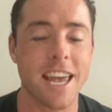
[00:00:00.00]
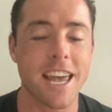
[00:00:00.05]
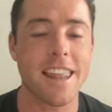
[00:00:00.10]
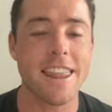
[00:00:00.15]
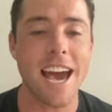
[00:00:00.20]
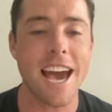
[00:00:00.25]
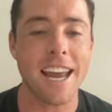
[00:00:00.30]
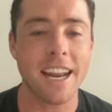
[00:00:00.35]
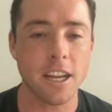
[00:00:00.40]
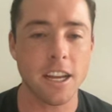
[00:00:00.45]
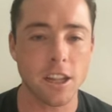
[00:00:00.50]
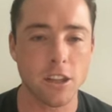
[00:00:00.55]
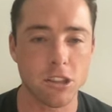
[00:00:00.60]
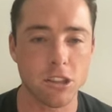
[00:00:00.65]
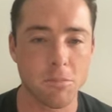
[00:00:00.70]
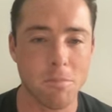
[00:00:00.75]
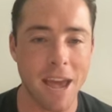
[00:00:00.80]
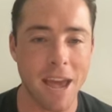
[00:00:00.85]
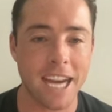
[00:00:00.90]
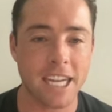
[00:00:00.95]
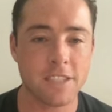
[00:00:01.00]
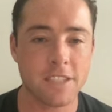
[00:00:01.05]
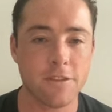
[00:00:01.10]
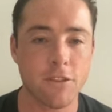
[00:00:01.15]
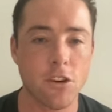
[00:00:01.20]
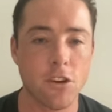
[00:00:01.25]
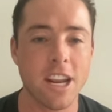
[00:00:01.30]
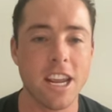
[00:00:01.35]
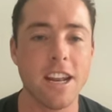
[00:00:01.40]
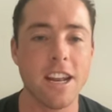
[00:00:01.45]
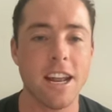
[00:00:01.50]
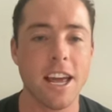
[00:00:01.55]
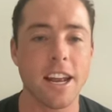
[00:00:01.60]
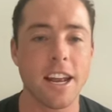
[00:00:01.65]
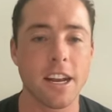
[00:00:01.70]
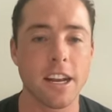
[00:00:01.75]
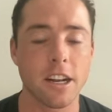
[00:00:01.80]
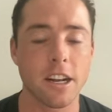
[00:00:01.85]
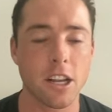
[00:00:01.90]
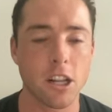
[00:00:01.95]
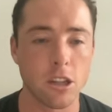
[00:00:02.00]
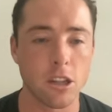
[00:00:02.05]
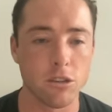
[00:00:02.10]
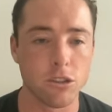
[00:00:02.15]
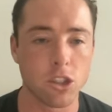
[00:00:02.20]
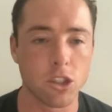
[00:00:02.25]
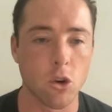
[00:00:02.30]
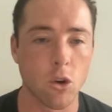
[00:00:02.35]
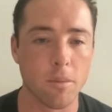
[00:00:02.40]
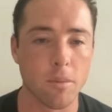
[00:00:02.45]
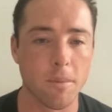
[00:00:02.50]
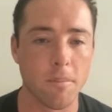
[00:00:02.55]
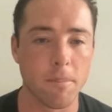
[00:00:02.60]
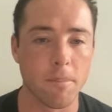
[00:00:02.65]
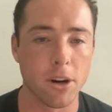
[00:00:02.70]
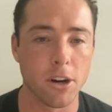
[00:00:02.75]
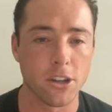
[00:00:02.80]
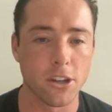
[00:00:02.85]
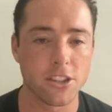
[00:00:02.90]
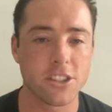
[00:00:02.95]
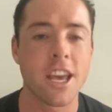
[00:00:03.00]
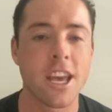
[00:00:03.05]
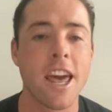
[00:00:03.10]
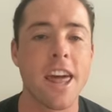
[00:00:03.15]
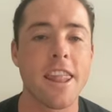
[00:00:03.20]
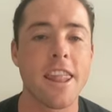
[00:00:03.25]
and that includes Max Fried and it includes Corbin Burns.